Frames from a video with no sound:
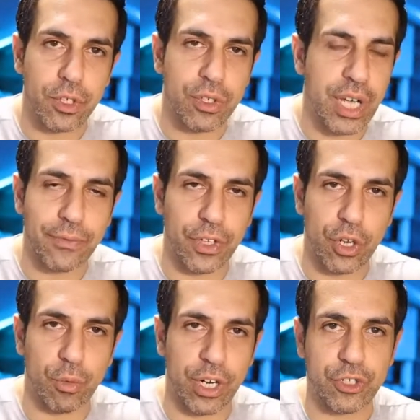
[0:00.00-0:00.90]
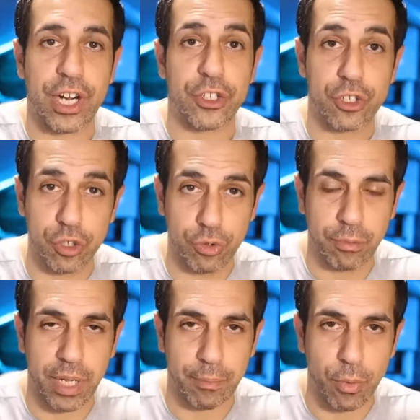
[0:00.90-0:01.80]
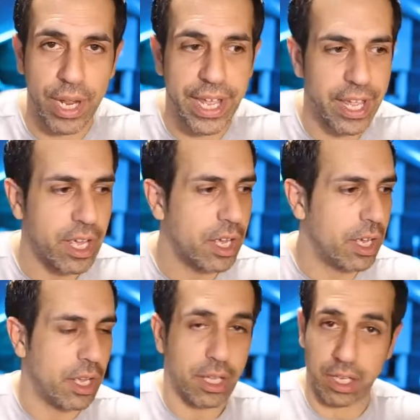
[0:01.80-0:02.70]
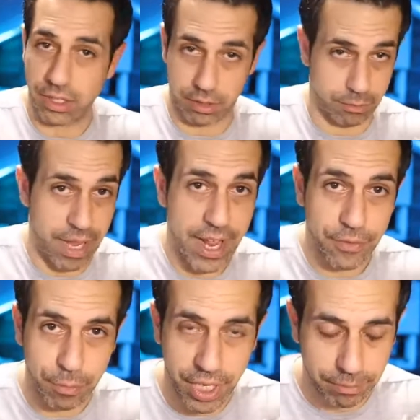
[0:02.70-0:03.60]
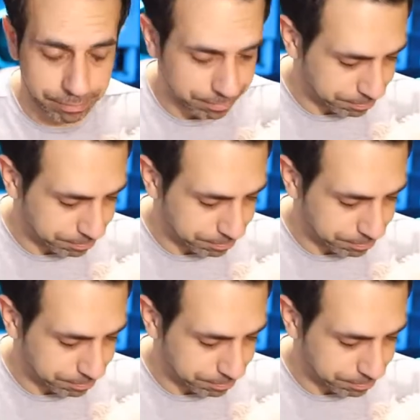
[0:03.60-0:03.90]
you definitely don't want to try to shoo the pup away, because you might have to pee.